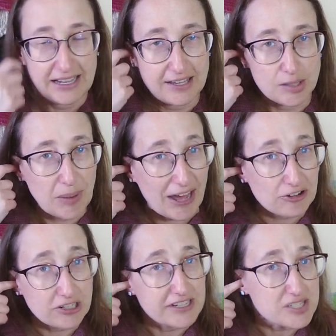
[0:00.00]
and the
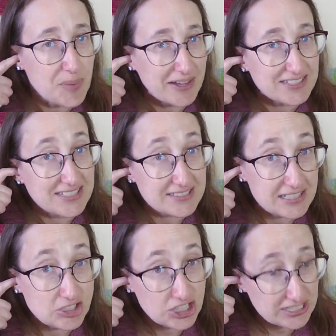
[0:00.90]
pattern is by
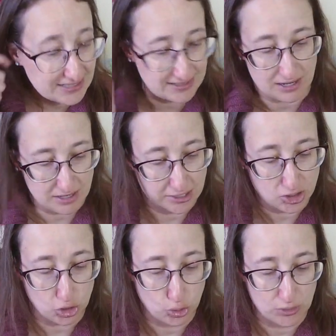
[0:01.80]
Syzygy
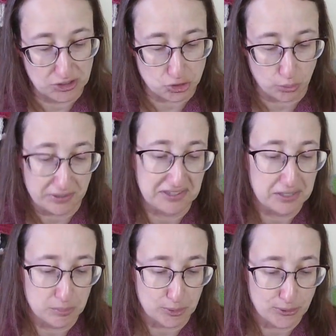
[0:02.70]
Designs, who is
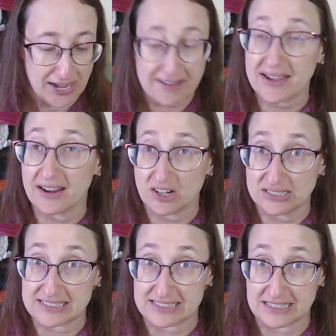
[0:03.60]
Dorothy Bulak
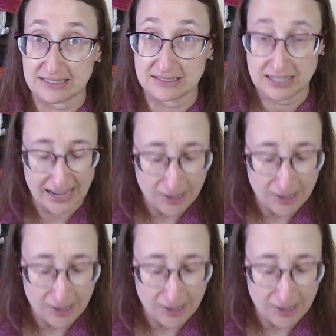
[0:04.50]
Erickson.